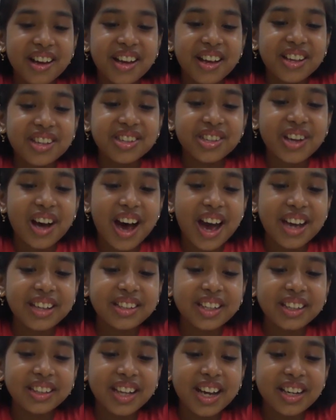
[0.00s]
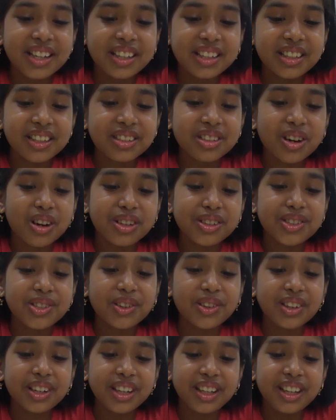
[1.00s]
So I think that it is also
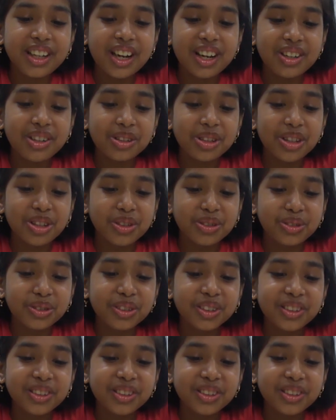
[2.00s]
clear to you.